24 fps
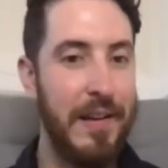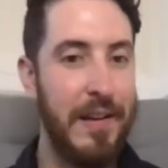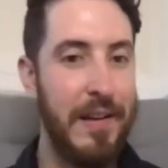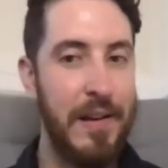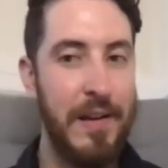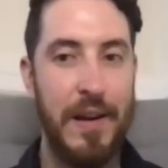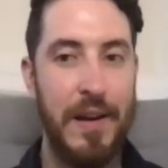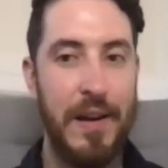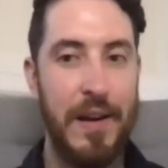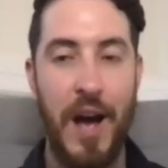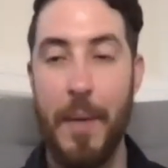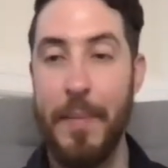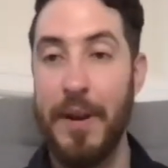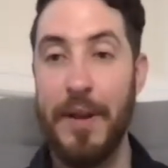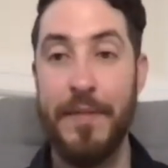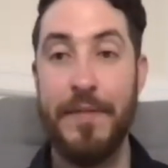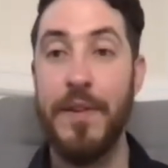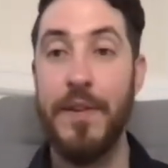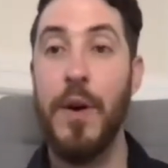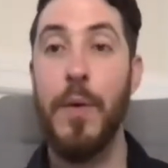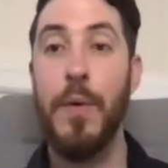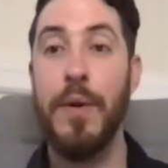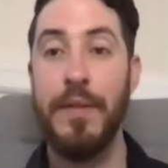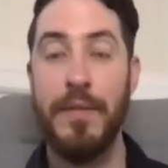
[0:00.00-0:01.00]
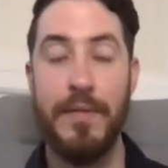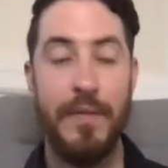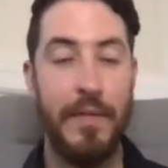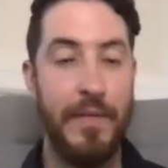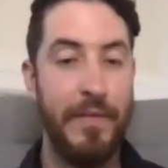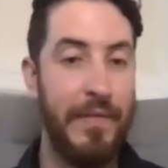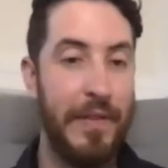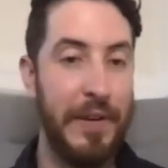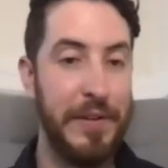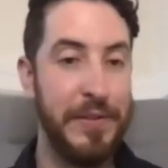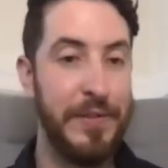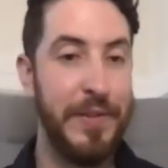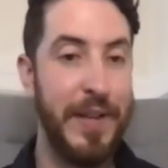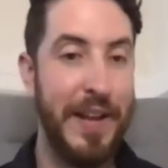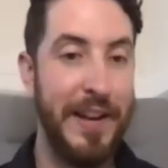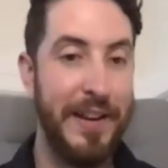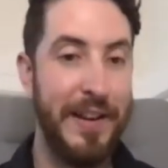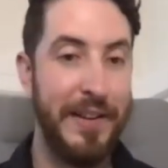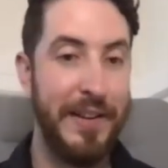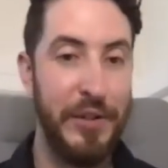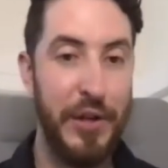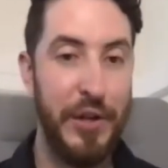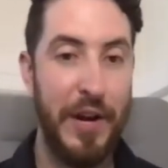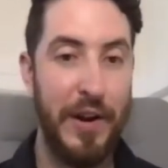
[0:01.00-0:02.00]
And if no one feels
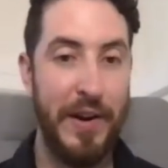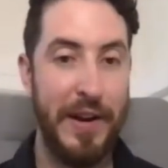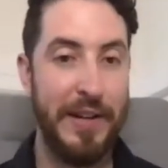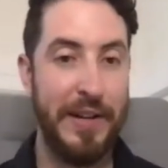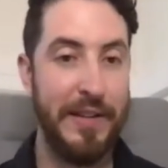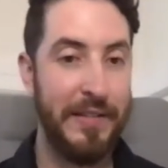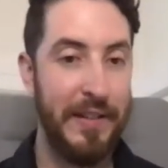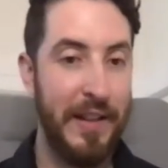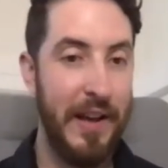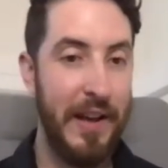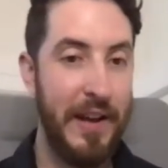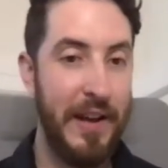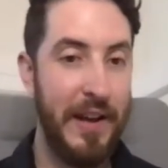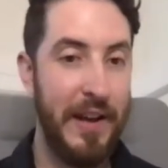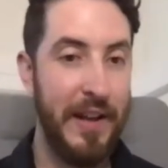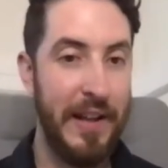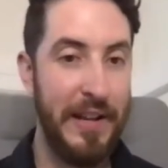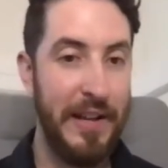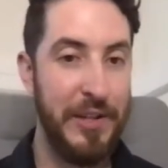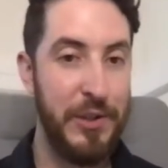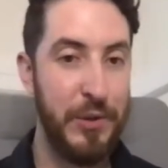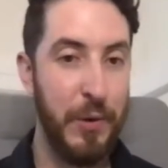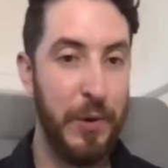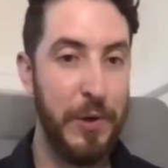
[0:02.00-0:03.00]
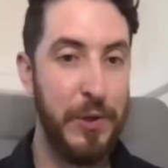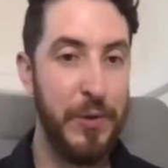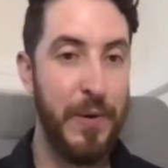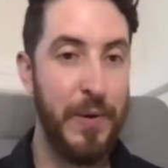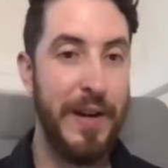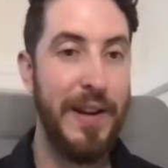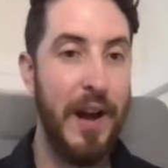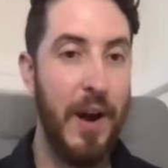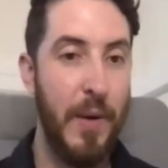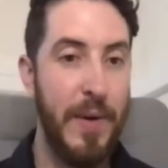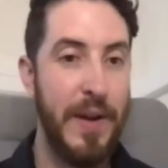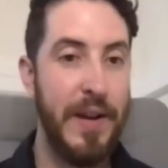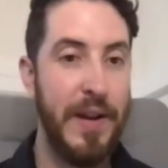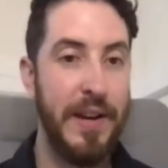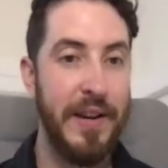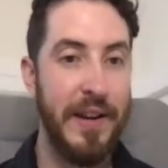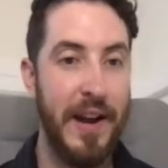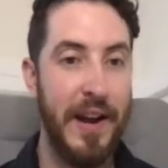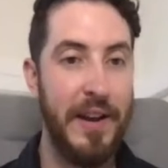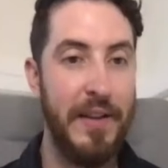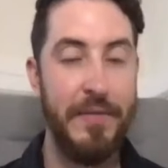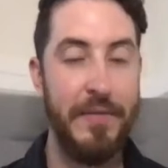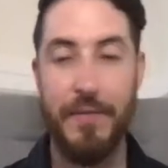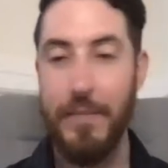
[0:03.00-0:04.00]
like sharing any stories right now, we can
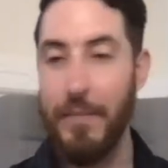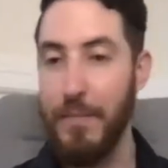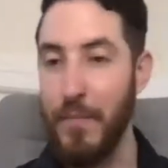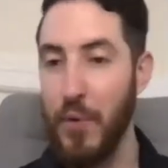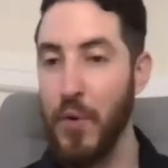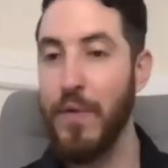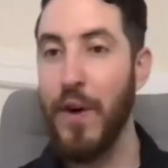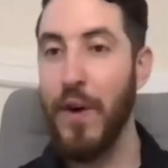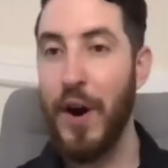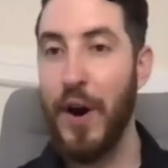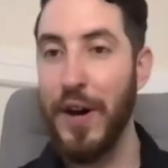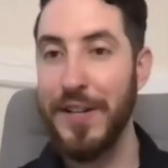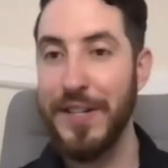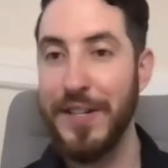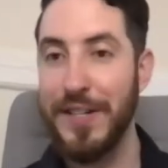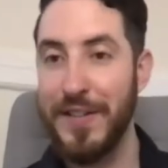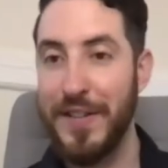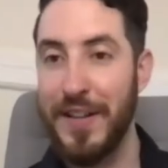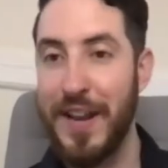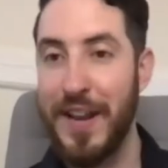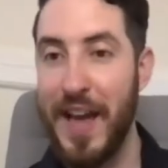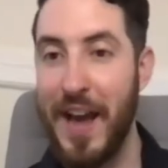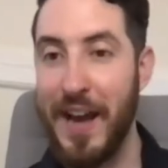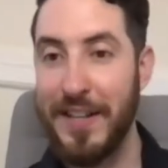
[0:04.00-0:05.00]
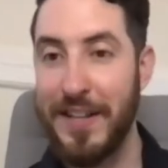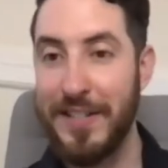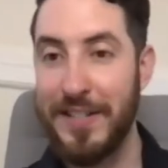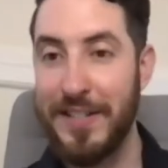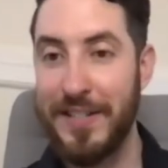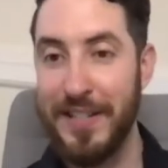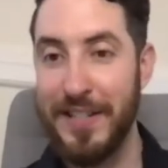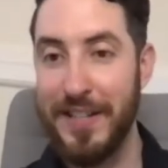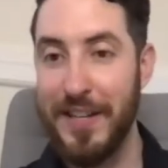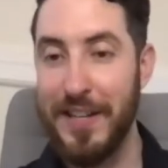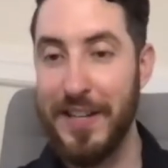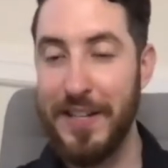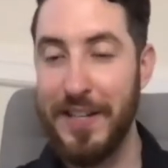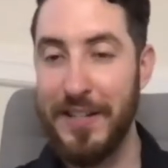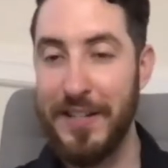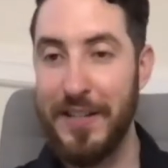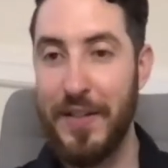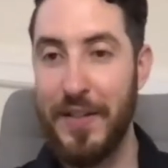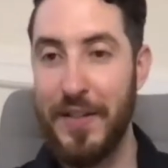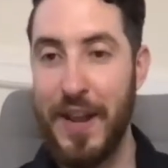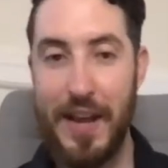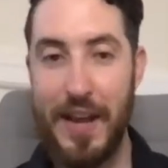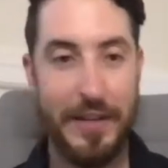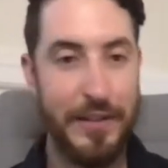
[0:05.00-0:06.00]
kind of move on to the next
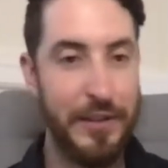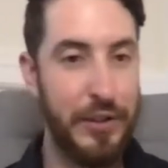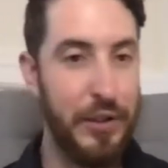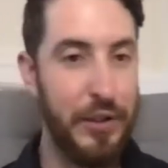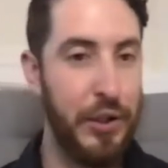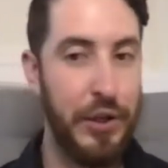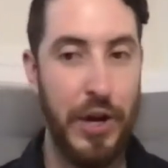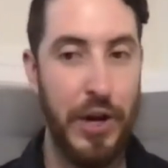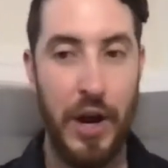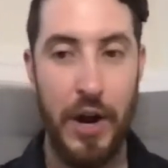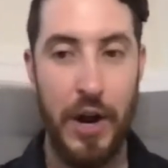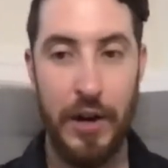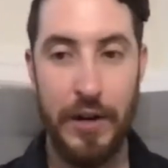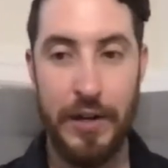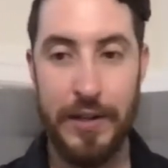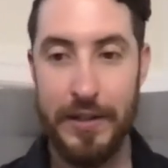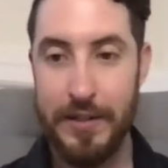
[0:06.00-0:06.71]
chunk.